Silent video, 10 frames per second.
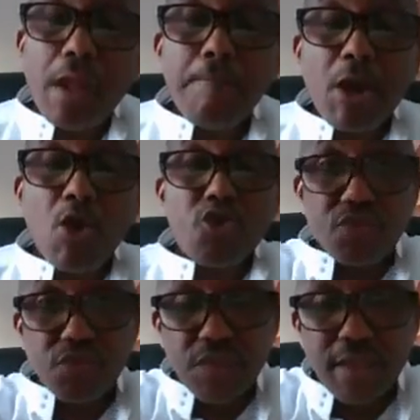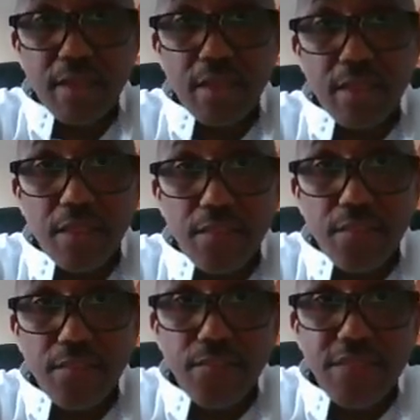Because
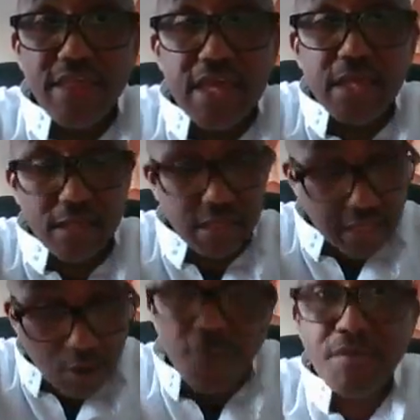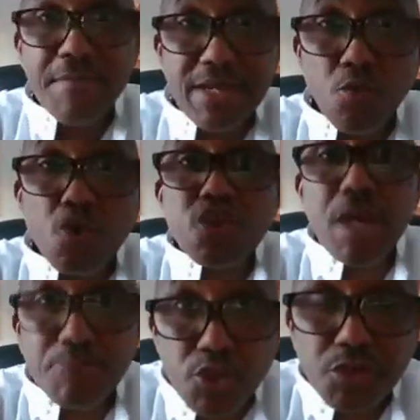the government was
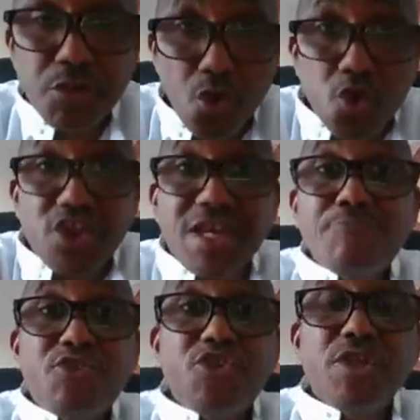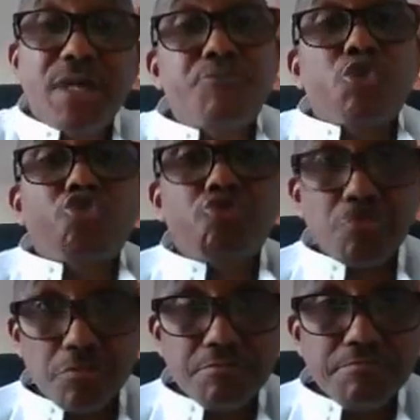captured, or is still captured.
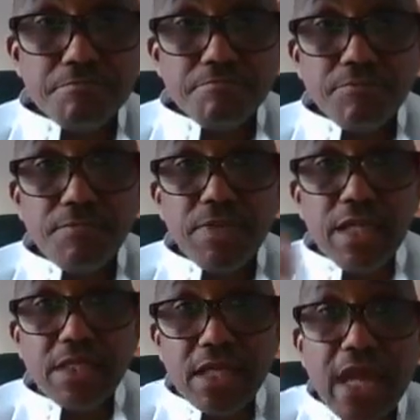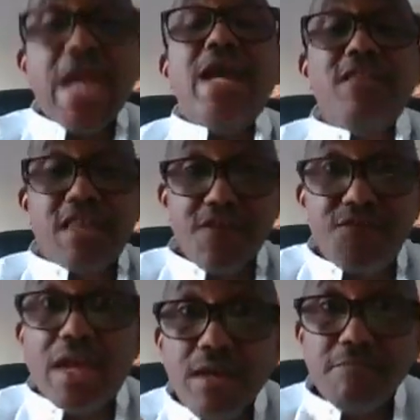The ANC
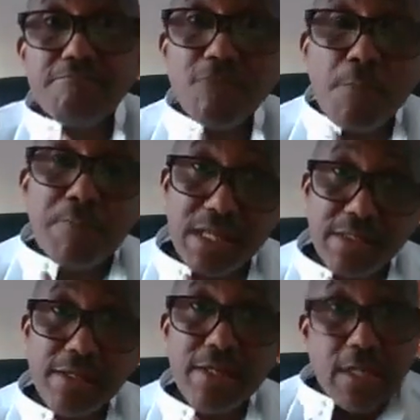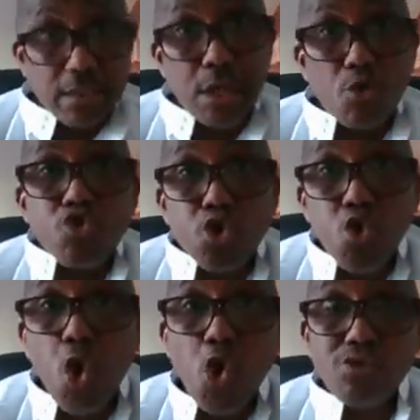failed completely. They could not
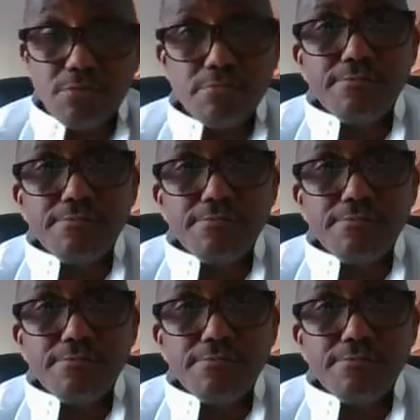hold